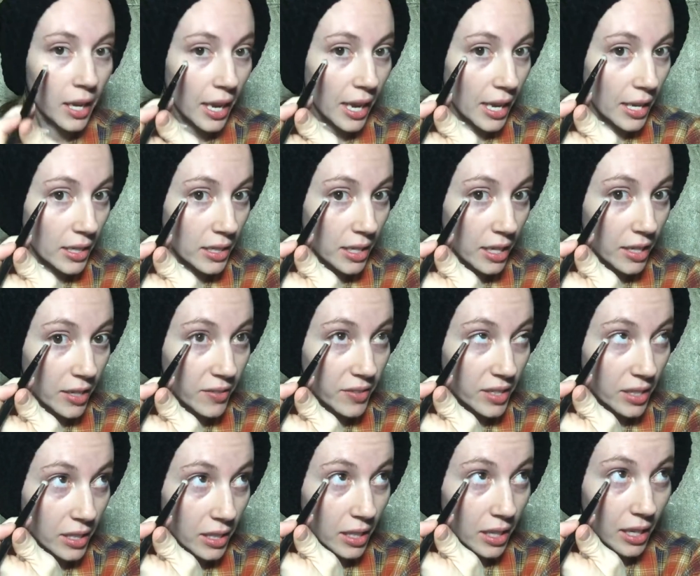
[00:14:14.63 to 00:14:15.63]
It gives
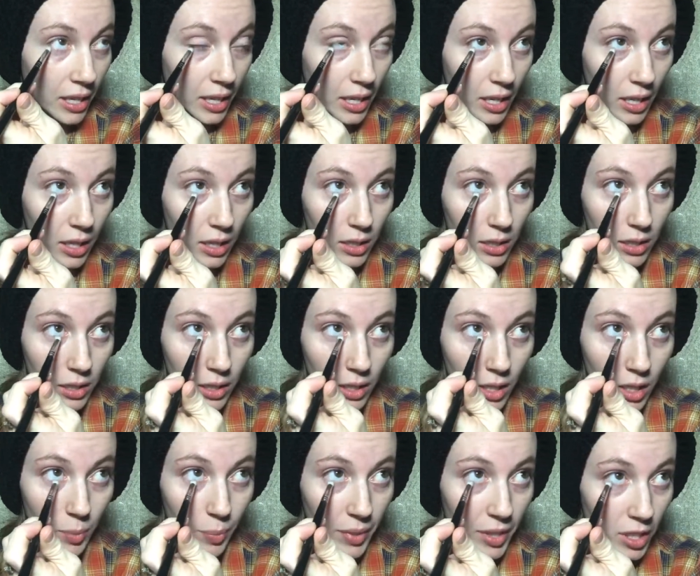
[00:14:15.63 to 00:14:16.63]
it a
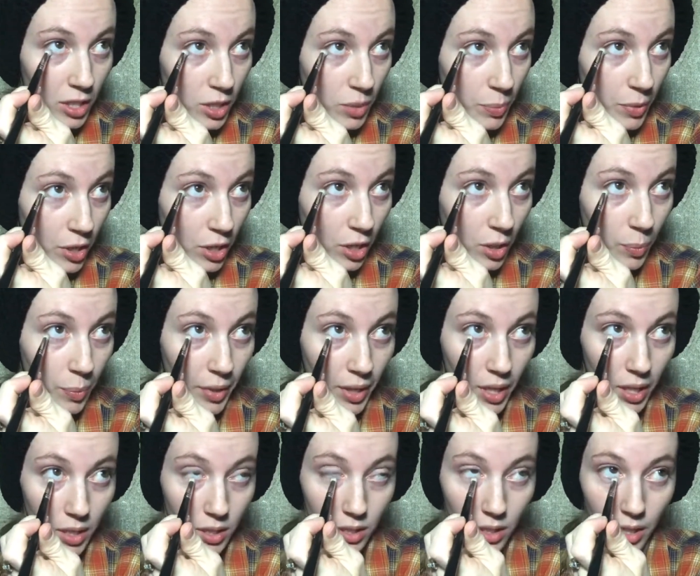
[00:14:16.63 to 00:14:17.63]
little bit of smoke, but
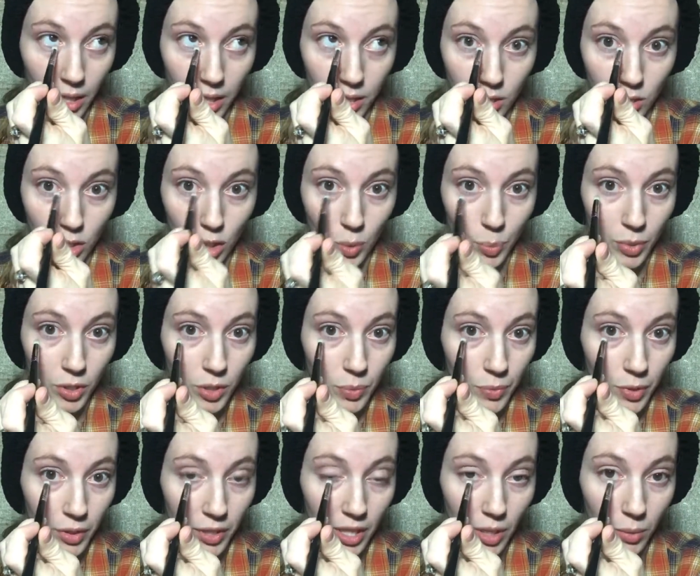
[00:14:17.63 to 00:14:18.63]
it's not super
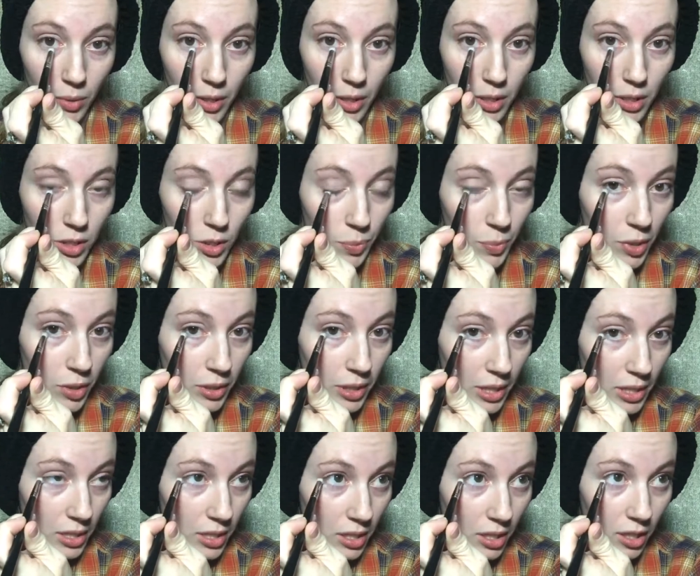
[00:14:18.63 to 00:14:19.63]
smoky. We're going to smoke
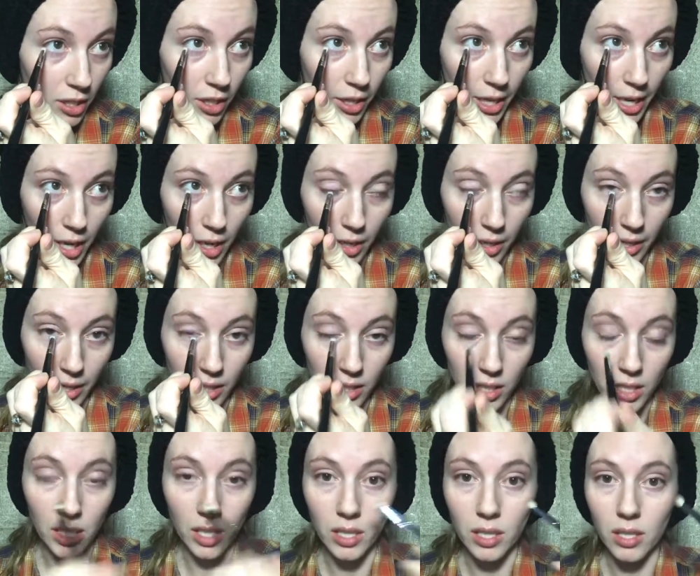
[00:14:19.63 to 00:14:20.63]
this sucker out in
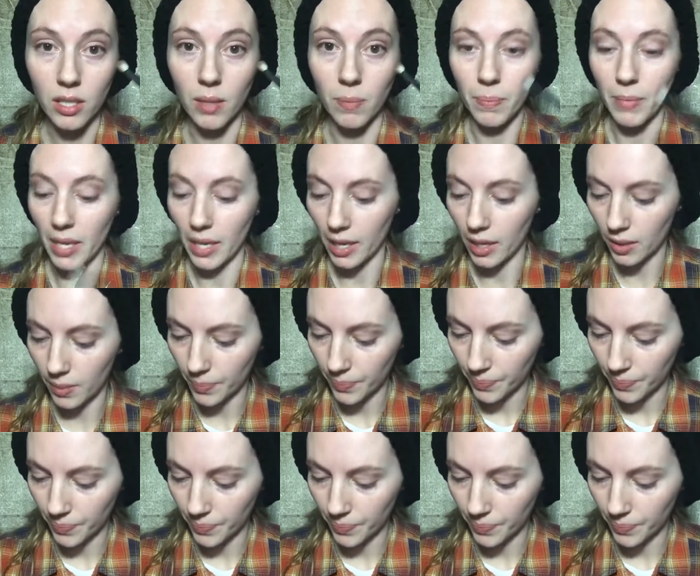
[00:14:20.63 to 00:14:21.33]
just a minute.